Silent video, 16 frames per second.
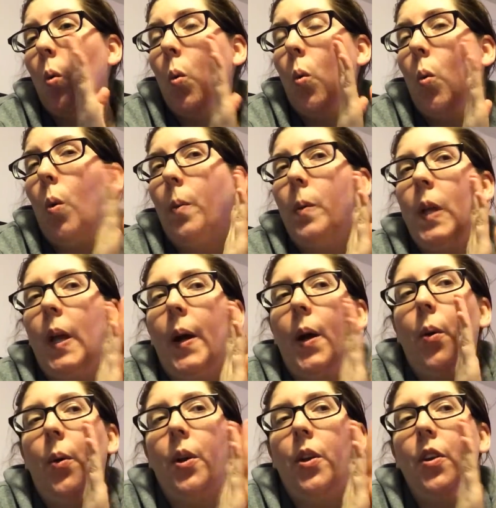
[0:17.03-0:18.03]
What was I
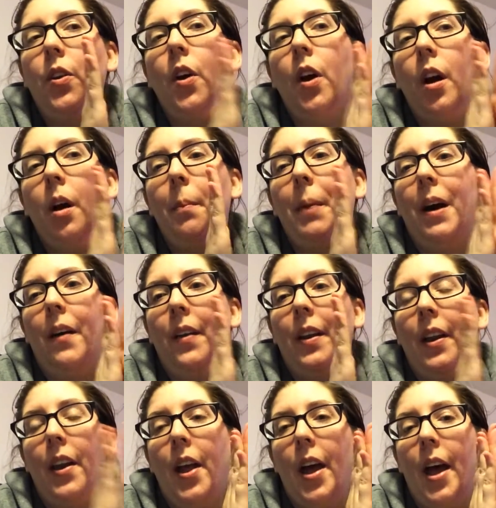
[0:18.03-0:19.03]
going to talk about
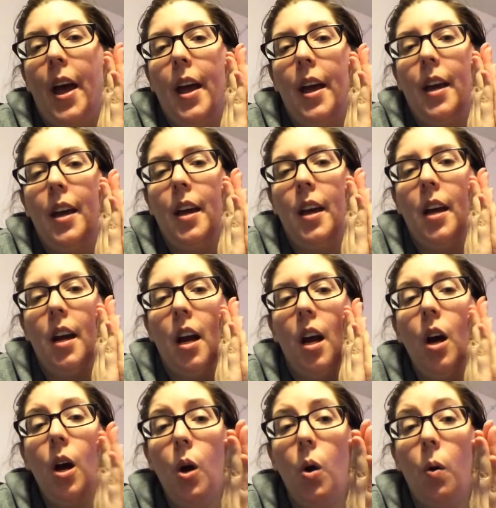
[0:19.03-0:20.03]
today?
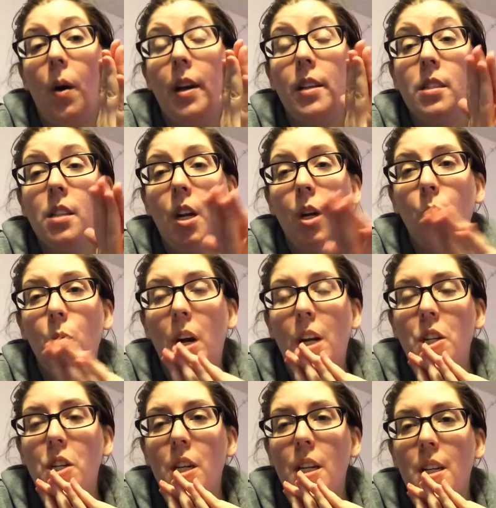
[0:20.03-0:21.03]
Oh, I started
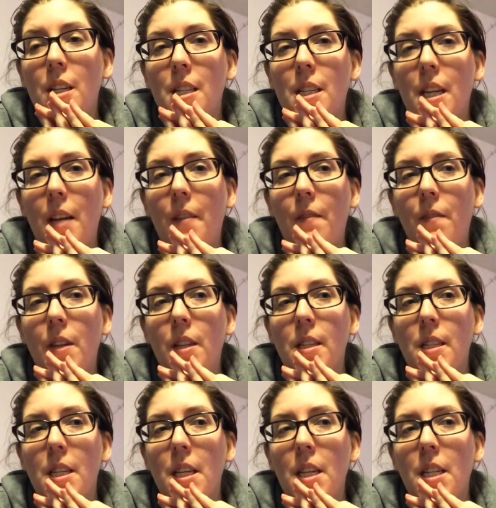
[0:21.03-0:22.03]
watching St.
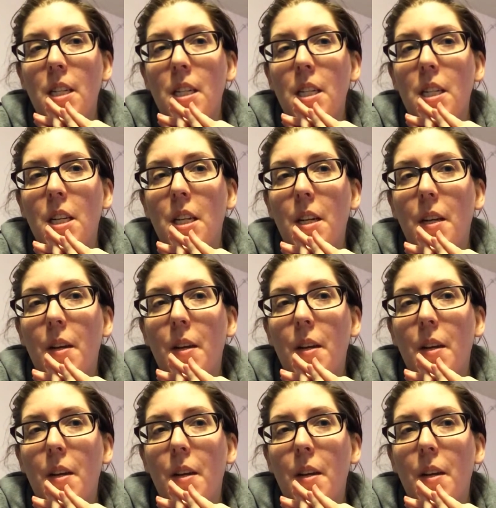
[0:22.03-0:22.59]
Vincent.